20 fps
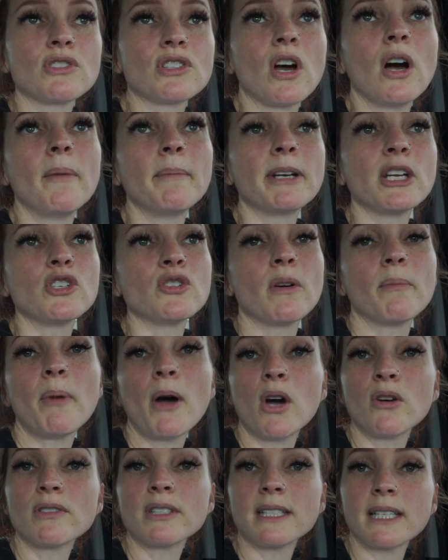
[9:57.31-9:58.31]
So I'm going to do a
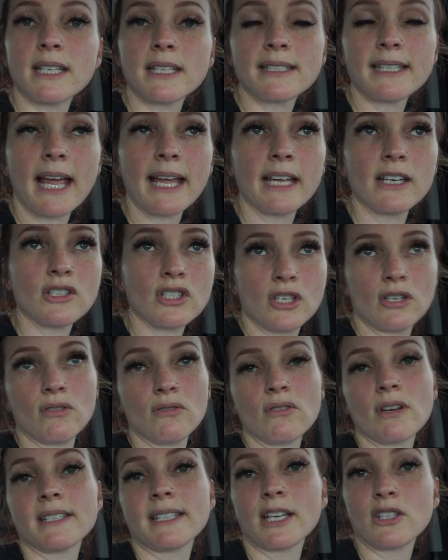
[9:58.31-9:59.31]
post in a second too,
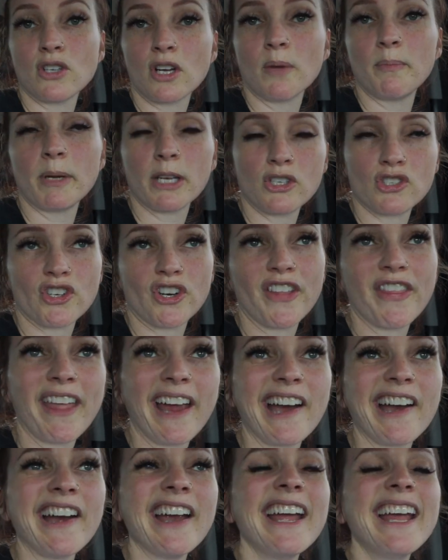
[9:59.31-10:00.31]
because I took a picture in
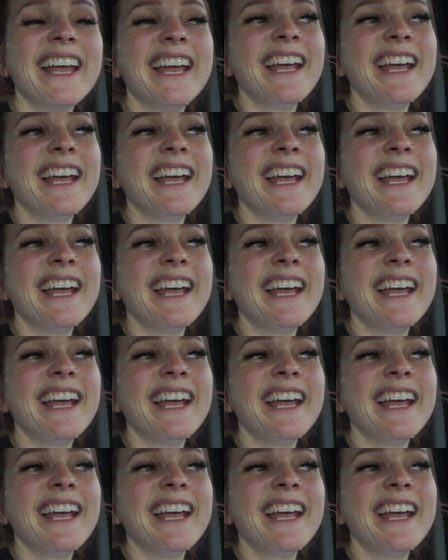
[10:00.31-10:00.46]
there.